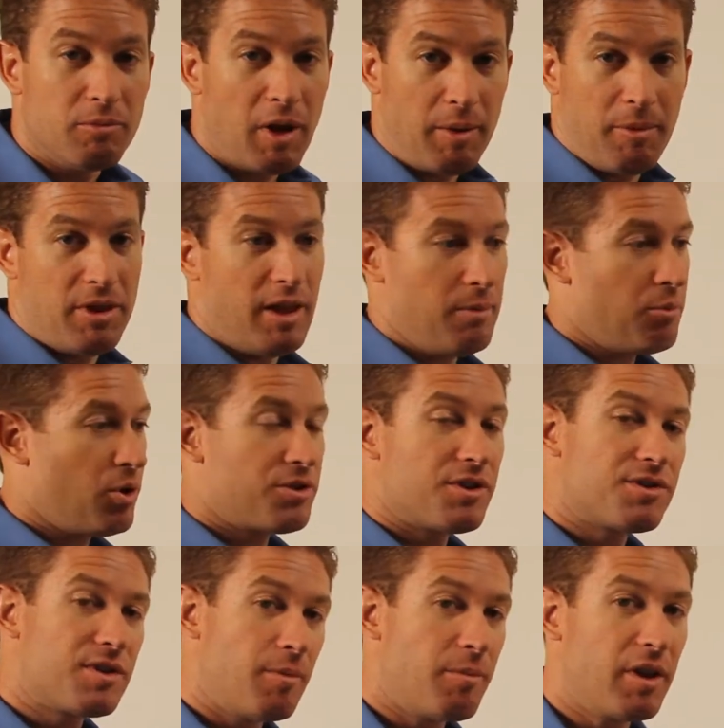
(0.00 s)
Maybe they
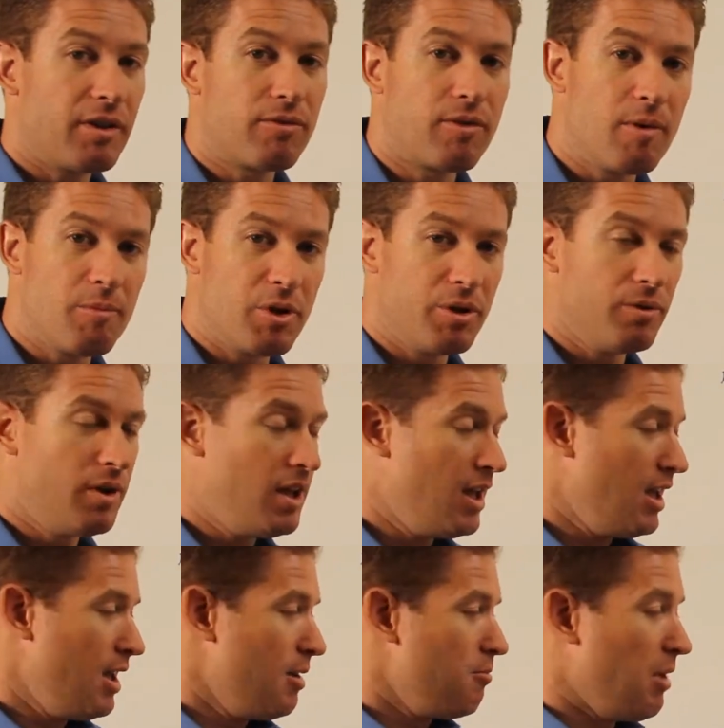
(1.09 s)
purchase something from you,
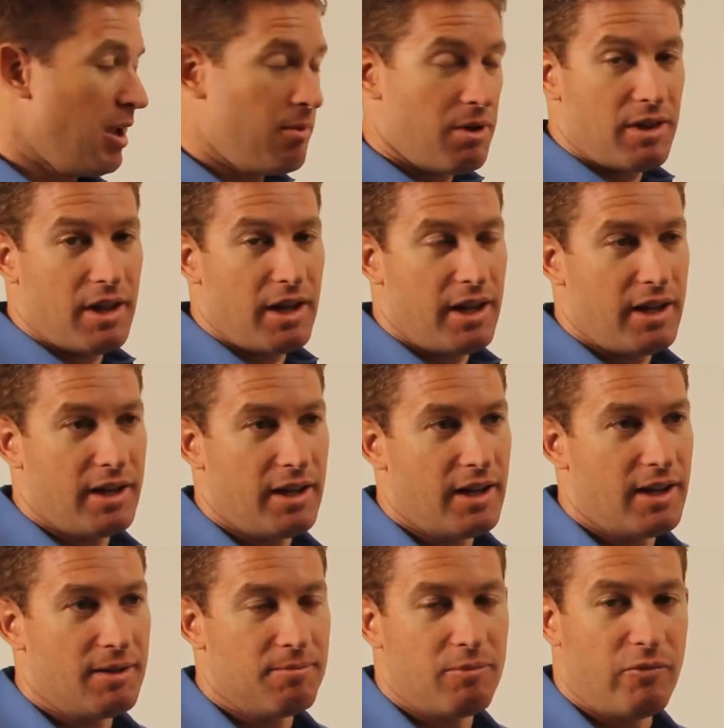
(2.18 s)
maybe they
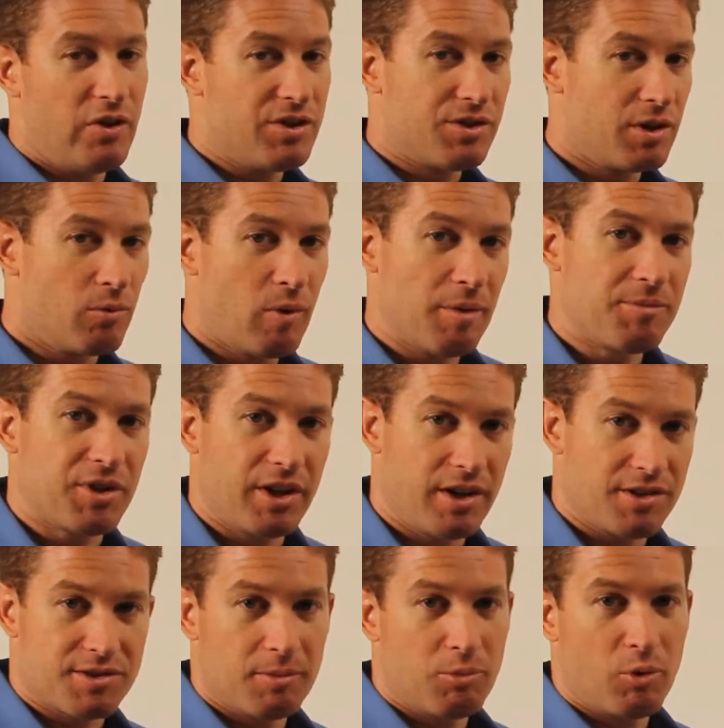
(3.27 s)
visit a website
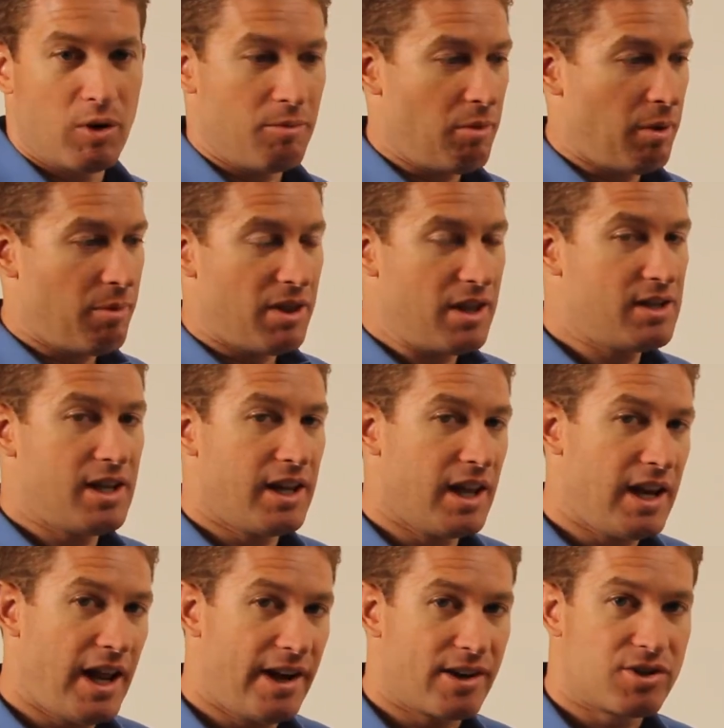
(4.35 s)
at some point, maybe they take
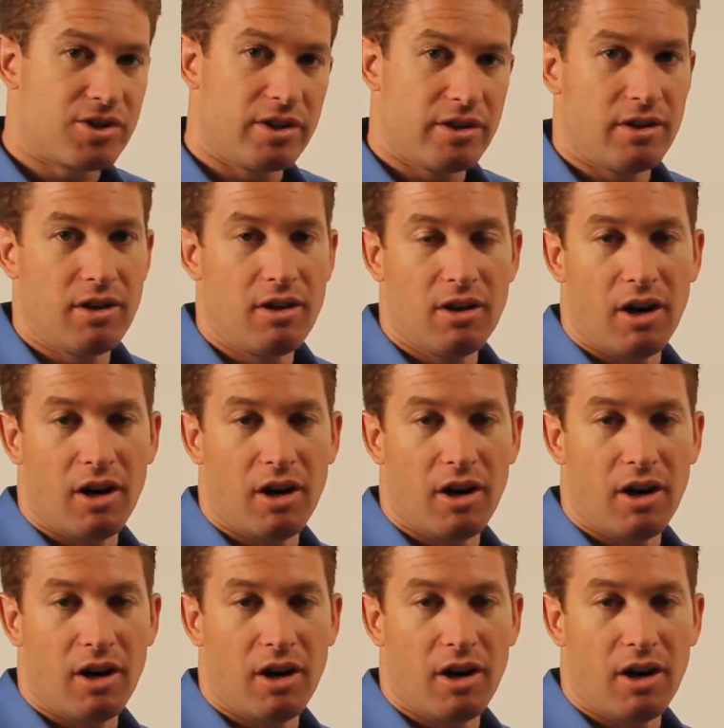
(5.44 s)
an action